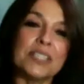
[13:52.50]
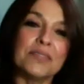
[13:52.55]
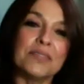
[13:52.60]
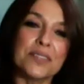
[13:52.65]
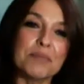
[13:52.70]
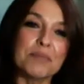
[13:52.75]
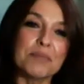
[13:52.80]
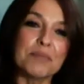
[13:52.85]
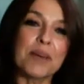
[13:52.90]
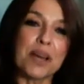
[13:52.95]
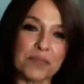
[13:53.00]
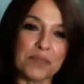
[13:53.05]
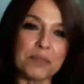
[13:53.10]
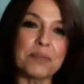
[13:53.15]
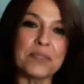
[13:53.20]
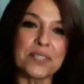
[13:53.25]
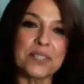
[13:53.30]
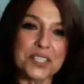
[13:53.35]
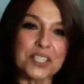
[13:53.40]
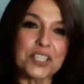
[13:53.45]
it's about
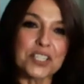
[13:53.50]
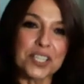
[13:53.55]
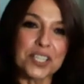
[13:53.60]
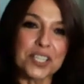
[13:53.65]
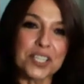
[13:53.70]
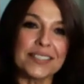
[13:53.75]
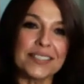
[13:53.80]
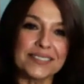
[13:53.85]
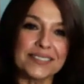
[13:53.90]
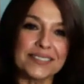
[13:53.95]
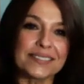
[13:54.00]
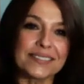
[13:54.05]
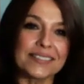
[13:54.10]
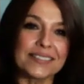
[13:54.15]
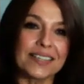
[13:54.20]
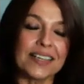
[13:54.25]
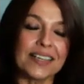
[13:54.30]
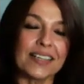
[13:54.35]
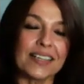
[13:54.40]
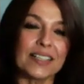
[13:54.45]
repositioning.
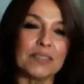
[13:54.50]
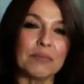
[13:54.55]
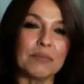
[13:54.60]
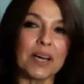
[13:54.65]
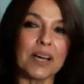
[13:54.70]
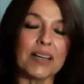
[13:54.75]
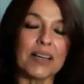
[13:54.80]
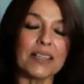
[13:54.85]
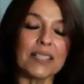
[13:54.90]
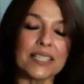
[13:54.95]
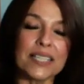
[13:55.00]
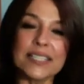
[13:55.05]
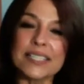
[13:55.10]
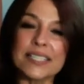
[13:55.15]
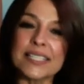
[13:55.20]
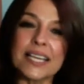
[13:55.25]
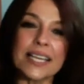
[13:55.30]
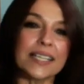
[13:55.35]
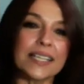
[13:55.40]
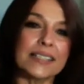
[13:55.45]
It's
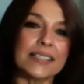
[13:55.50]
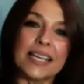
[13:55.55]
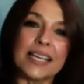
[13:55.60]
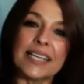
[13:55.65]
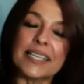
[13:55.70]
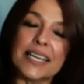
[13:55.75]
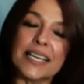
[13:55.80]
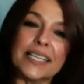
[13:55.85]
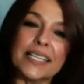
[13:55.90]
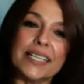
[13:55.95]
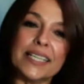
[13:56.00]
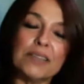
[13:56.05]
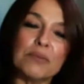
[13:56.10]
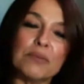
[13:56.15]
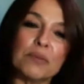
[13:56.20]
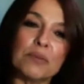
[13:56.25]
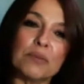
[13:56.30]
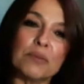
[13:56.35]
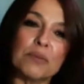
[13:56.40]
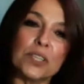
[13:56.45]
like any,
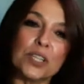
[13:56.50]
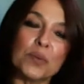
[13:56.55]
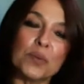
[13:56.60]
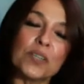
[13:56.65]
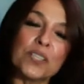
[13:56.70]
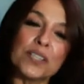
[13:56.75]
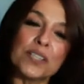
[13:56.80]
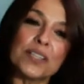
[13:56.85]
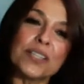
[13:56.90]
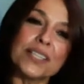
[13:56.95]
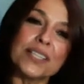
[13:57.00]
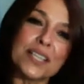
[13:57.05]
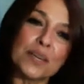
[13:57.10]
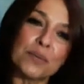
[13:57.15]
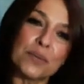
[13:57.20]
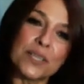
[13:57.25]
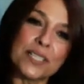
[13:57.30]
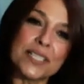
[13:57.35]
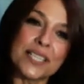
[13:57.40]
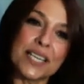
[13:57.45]
one of the things that
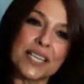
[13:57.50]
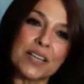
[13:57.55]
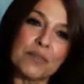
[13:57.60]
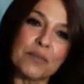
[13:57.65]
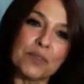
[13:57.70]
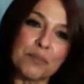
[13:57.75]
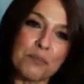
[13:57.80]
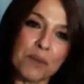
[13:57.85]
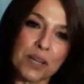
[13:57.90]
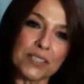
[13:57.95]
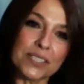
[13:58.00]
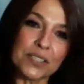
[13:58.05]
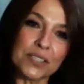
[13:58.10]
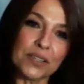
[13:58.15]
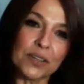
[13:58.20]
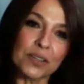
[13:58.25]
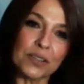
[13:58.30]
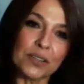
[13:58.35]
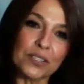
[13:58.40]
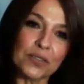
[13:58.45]
we say with
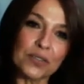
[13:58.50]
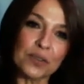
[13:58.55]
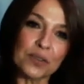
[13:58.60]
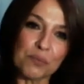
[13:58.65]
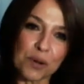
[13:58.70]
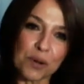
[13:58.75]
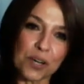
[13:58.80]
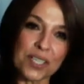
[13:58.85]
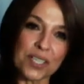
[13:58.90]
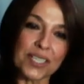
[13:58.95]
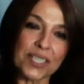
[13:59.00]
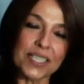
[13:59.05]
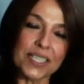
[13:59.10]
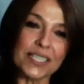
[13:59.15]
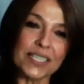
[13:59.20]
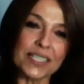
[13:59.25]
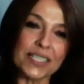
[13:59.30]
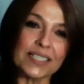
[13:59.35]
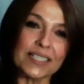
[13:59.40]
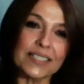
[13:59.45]
multicultural
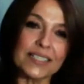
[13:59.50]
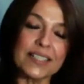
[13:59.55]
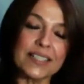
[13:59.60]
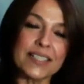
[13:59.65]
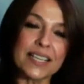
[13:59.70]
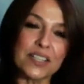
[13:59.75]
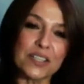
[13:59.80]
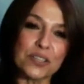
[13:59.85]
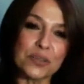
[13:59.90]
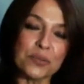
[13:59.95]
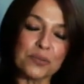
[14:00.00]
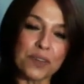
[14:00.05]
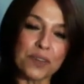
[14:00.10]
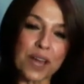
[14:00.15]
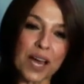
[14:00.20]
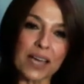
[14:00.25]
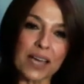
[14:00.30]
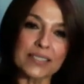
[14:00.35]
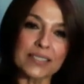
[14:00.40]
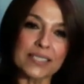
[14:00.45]
marketing is that you've
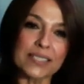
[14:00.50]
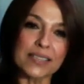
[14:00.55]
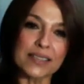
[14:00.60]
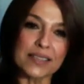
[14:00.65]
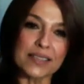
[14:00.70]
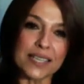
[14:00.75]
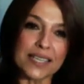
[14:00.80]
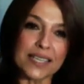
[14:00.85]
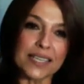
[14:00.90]
got to think